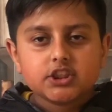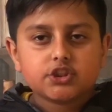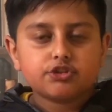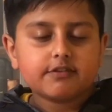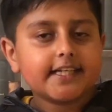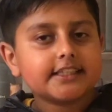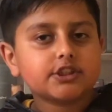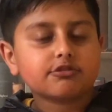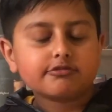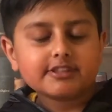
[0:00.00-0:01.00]

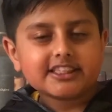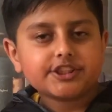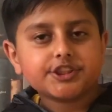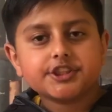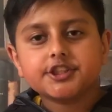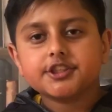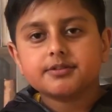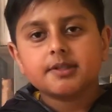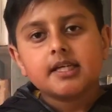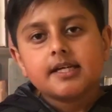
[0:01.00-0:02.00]
strange creatures,
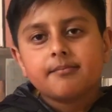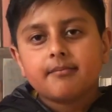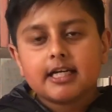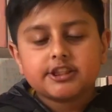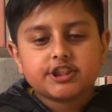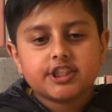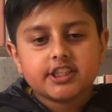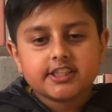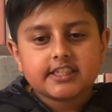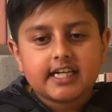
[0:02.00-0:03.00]

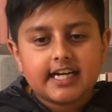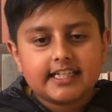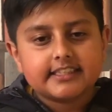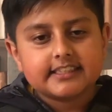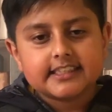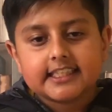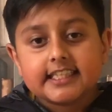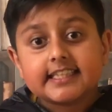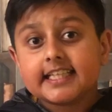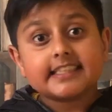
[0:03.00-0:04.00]
magic, and
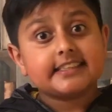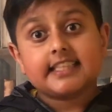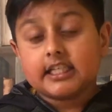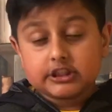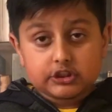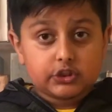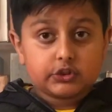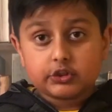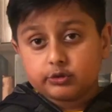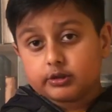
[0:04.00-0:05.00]
things that
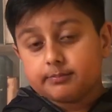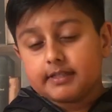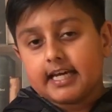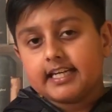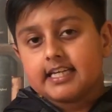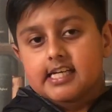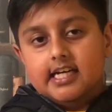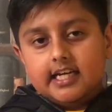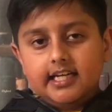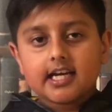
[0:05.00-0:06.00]
don't go to plan.
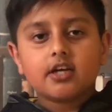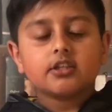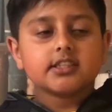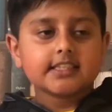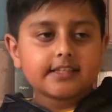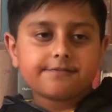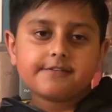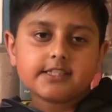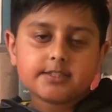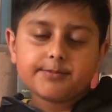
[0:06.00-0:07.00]
And I would give
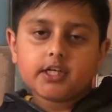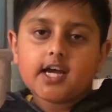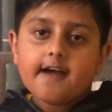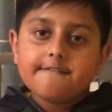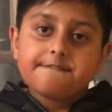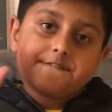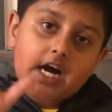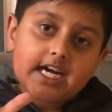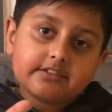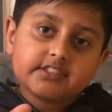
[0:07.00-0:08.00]
this book 5
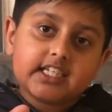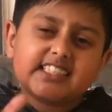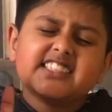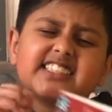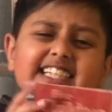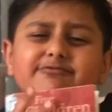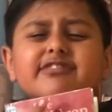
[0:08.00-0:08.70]
stars because I really,